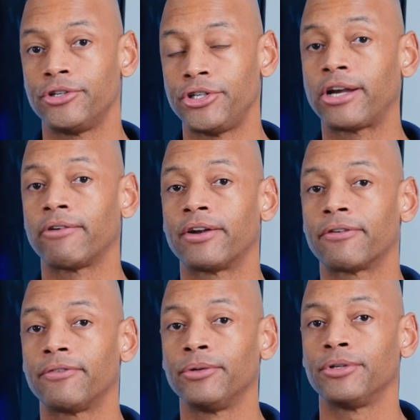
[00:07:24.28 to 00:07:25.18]
your
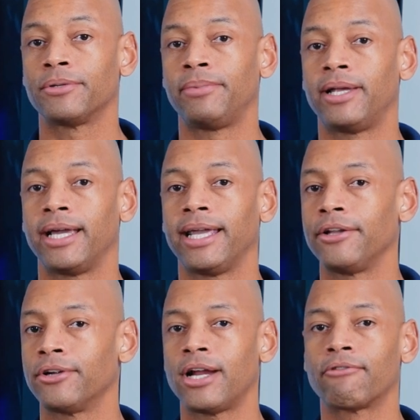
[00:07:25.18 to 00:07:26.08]
generator fuel supply.
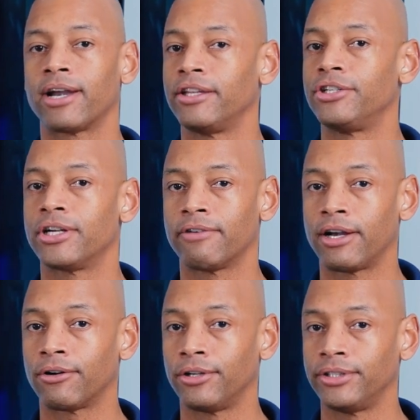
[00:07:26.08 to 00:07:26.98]
Again, you're not running the
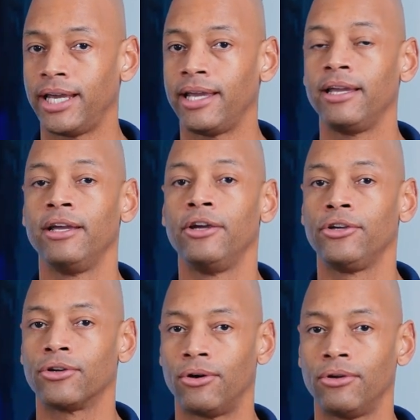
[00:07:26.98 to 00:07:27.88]
generator all day,
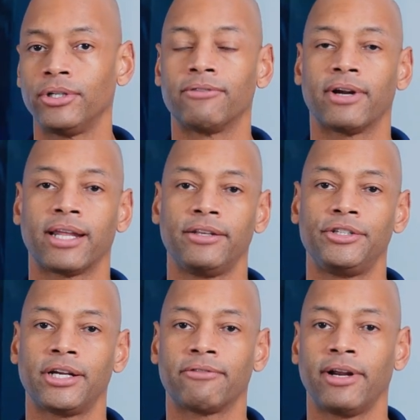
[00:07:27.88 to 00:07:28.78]
you're only running the
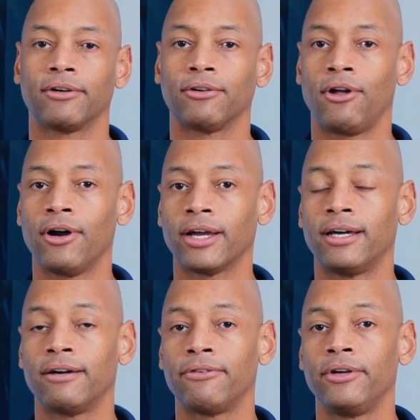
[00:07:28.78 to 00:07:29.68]
generator long
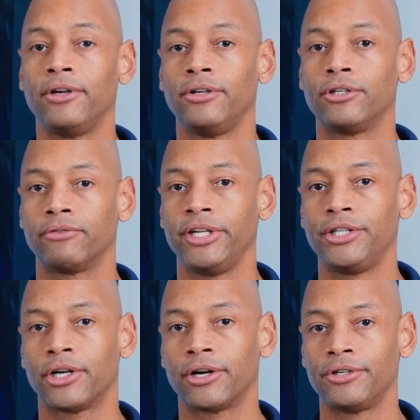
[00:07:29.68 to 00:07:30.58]
enough to
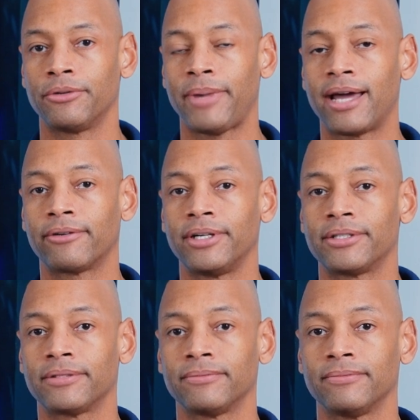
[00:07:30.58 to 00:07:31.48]
recharge your
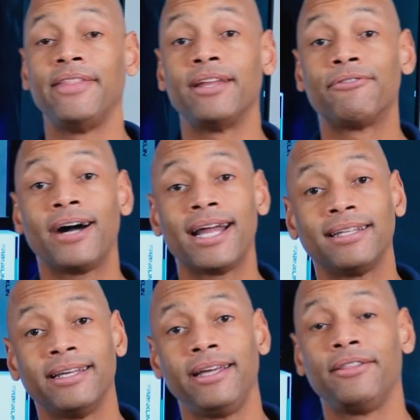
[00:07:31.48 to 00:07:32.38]
batteries. And then
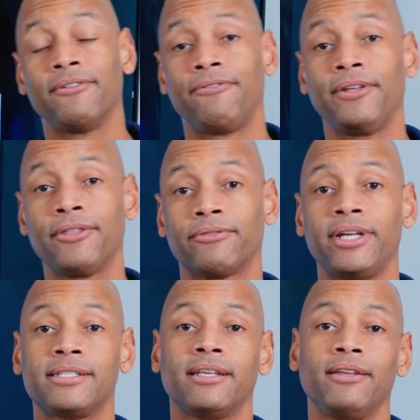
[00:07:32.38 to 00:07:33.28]
finally, the 5th
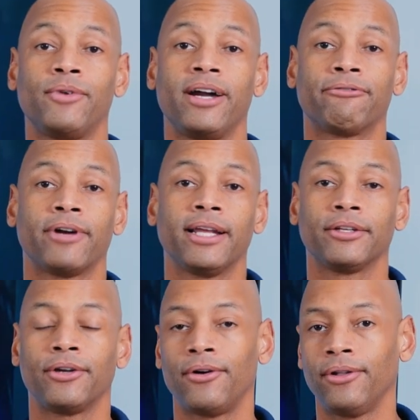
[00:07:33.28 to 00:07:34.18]
reason why
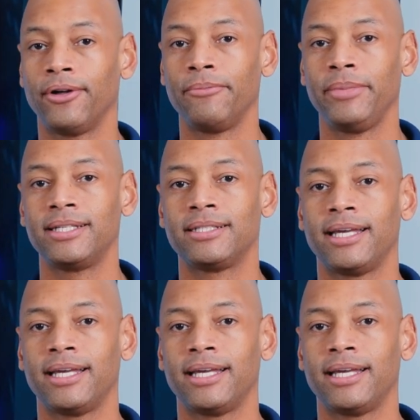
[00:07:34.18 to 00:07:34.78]
Franklin Whole Home beats